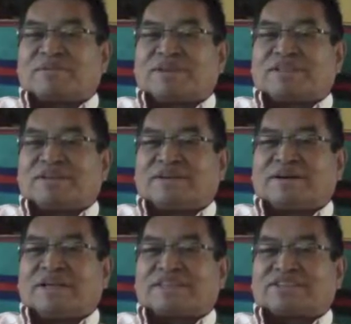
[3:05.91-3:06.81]
well, you
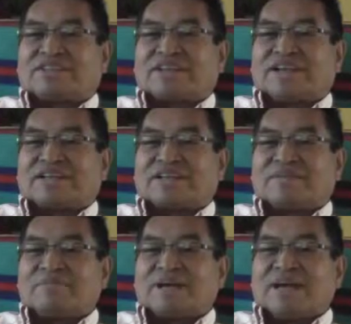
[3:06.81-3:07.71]
know, I'd sure like to
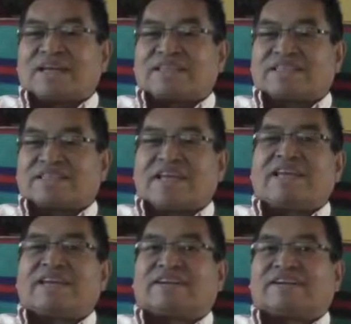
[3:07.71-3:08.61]
come back and
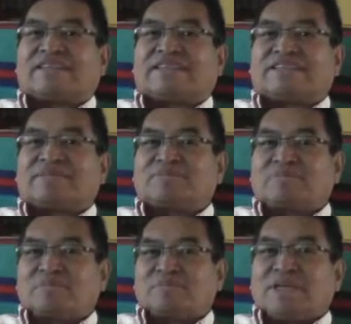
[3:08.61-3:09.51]
stay here and
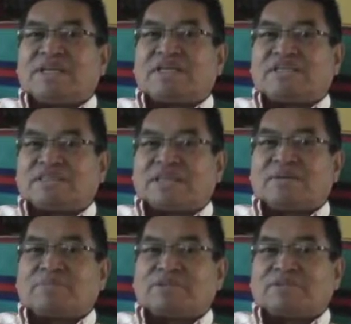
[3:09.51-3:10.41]
be
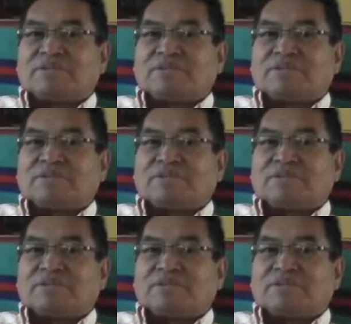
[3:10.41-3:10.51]
stable.